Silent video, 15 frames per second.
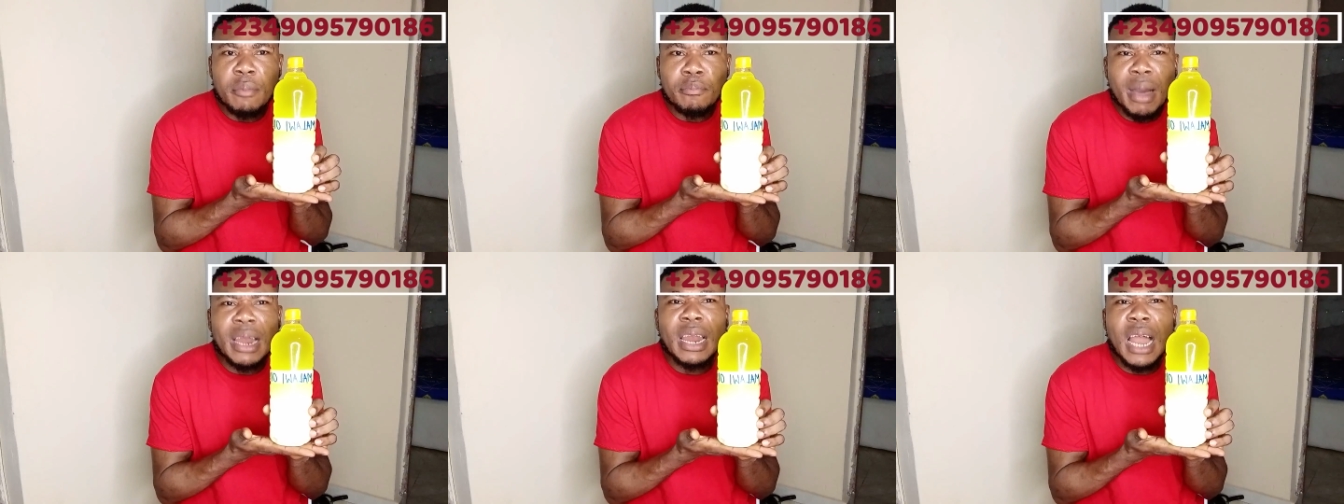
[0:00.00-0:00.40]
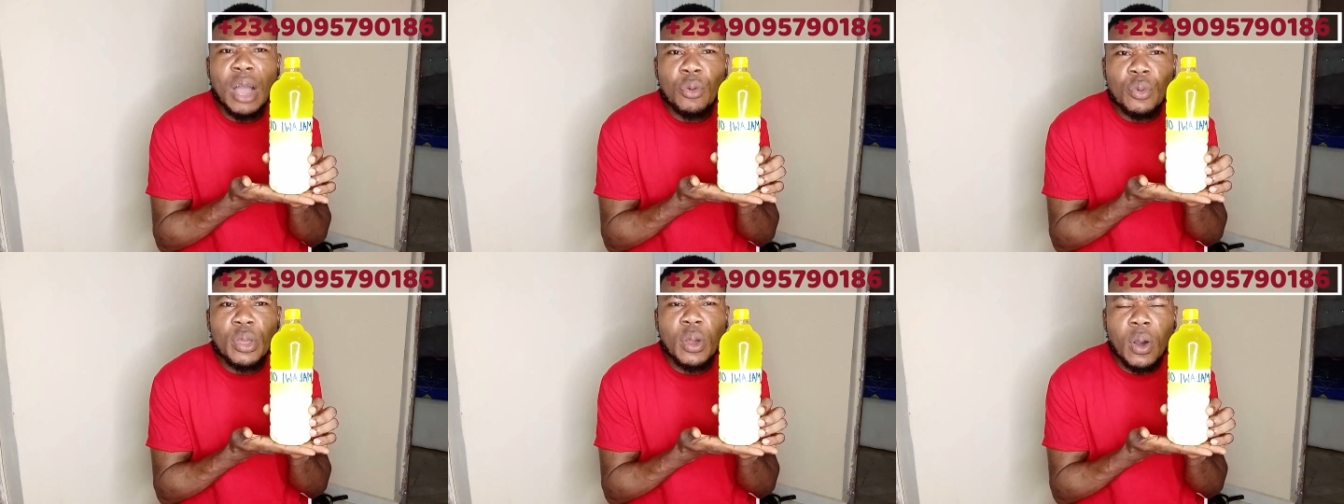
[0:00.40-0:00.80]

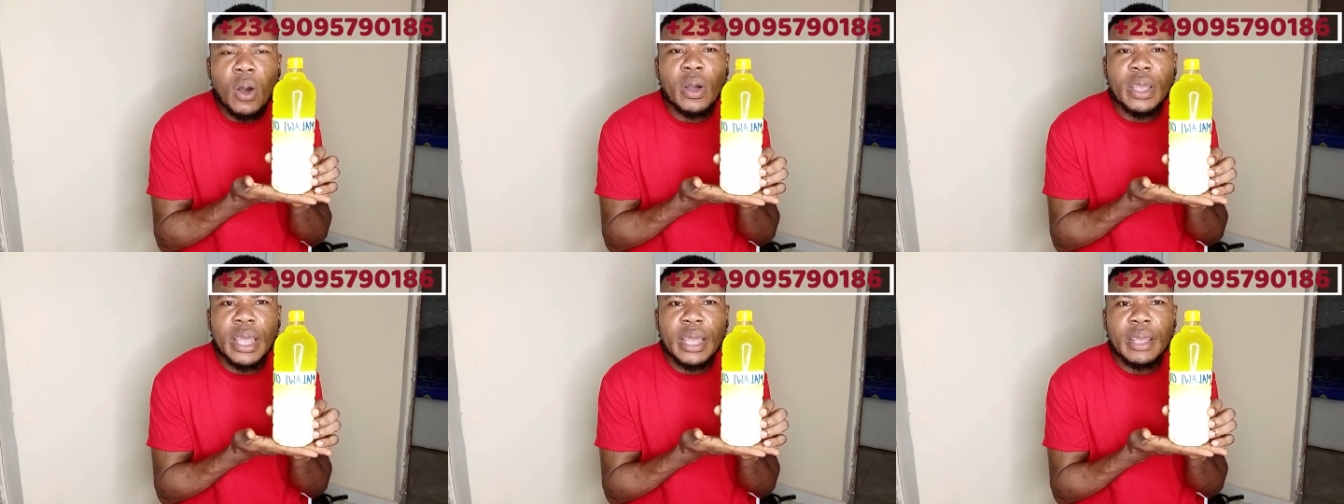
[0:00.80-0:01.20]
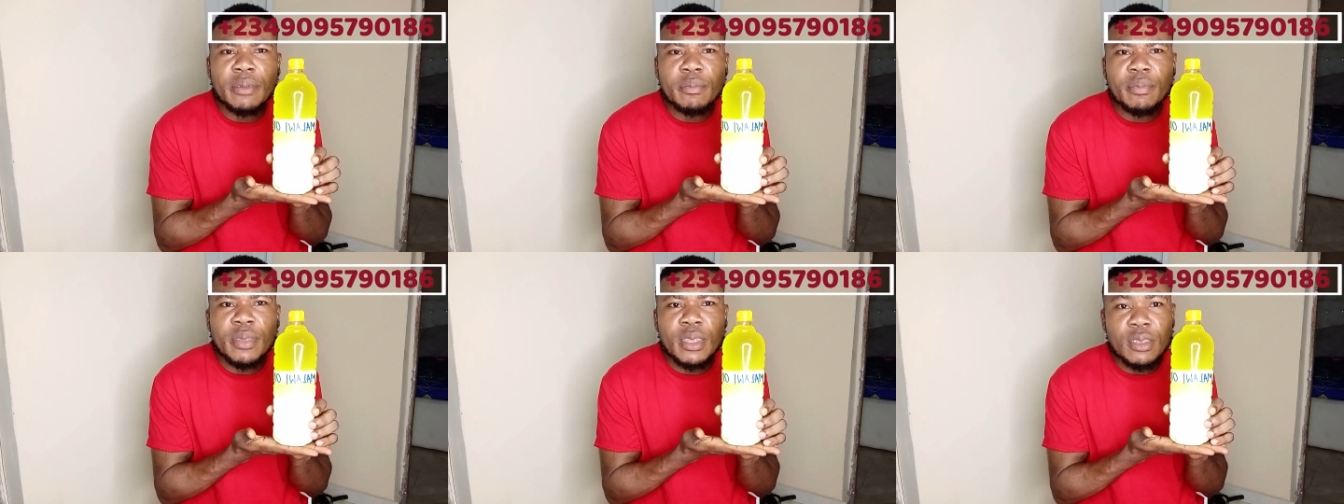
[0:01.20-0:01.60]
Malawi oil.
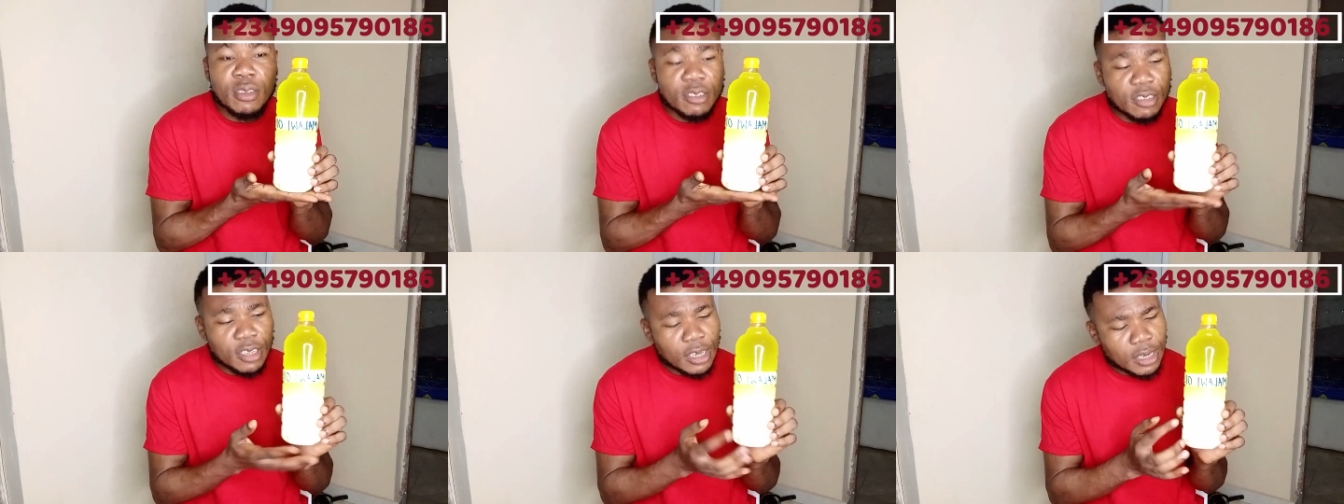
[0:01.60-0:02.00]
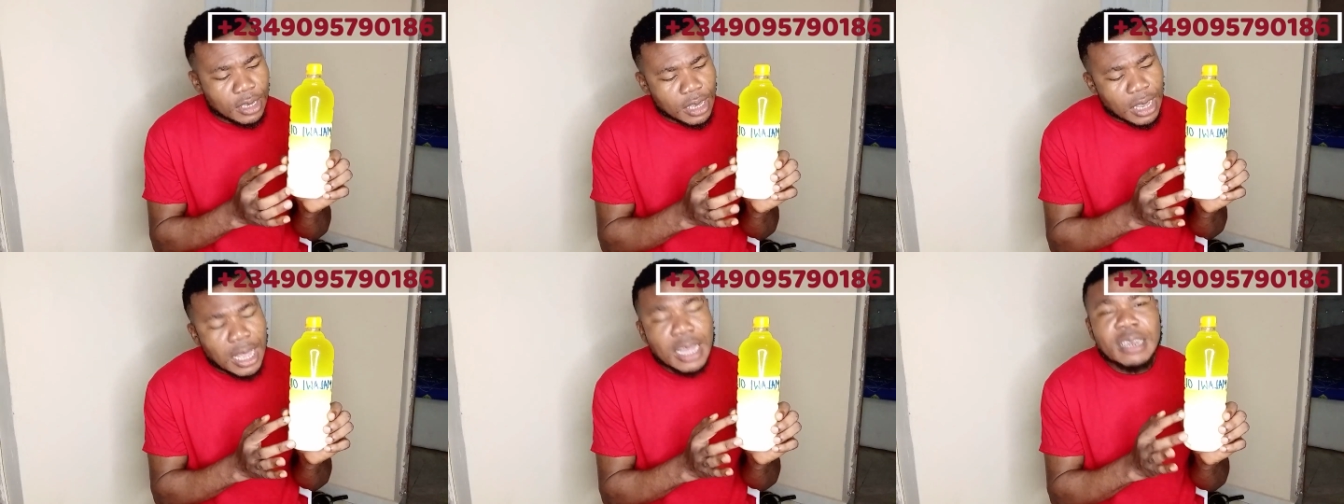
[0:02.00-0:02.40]
You
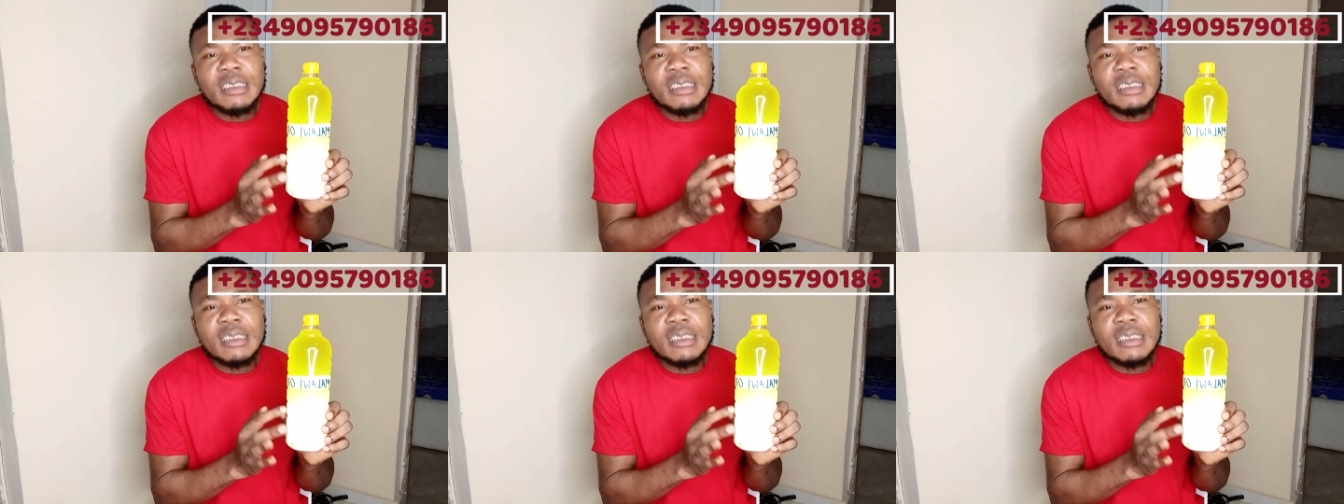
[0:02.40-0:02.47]
see?